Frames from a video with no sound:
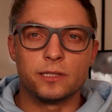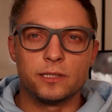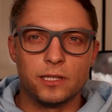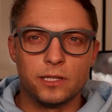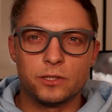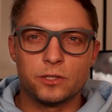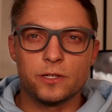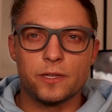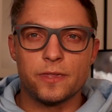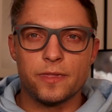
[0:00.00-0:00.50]

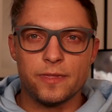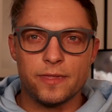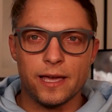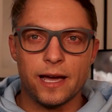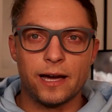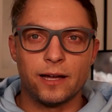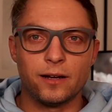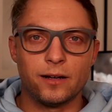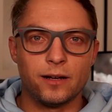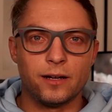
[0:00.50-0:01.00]
It's just
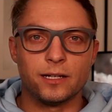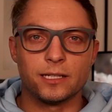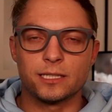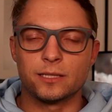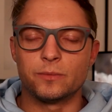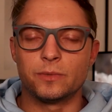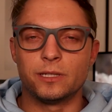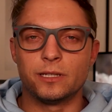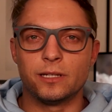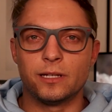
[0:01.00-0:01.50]
that
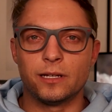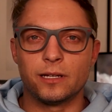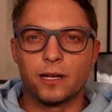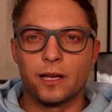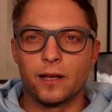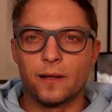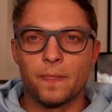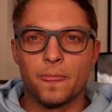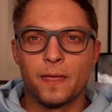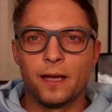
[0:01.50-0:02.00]
awesome. And
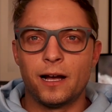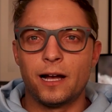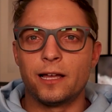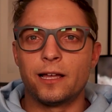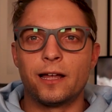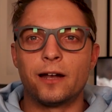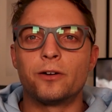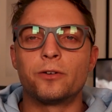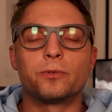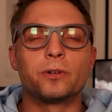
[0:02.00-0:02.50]
I,
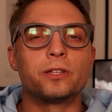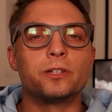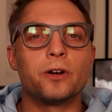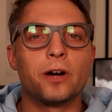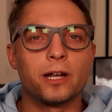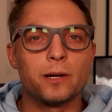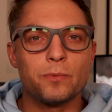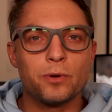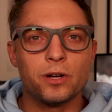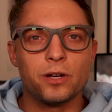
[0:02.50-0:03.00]
I, I, don't really know
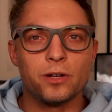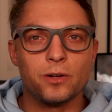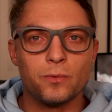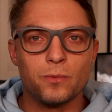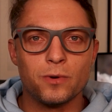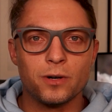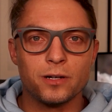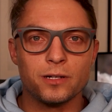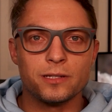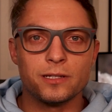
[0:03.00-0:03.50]
how to put it into
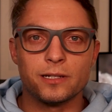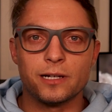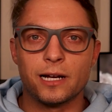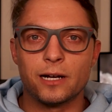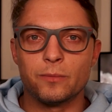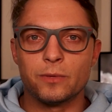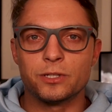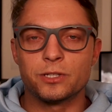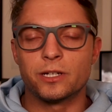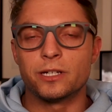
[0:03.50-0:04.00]
words on
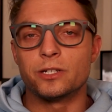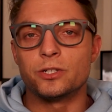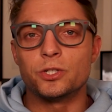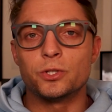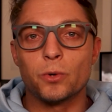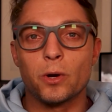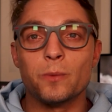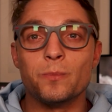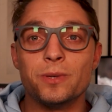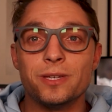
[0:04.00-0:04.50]
how much I
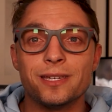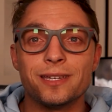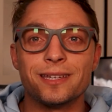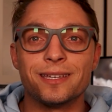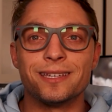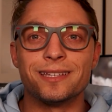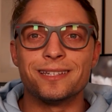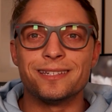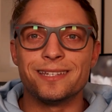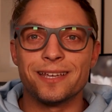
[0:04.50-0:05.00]
enjoy being
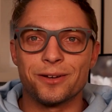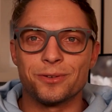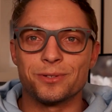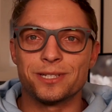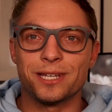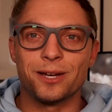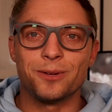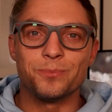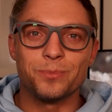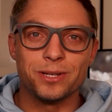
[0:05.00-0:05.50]
in
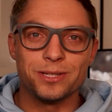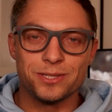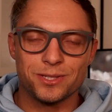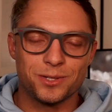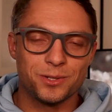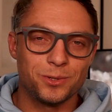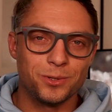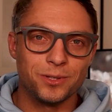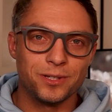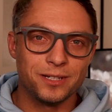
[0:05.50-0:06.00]
downtown
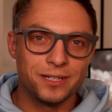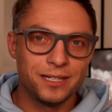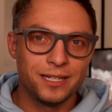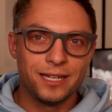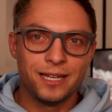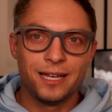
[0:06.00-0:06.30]
Pensacola.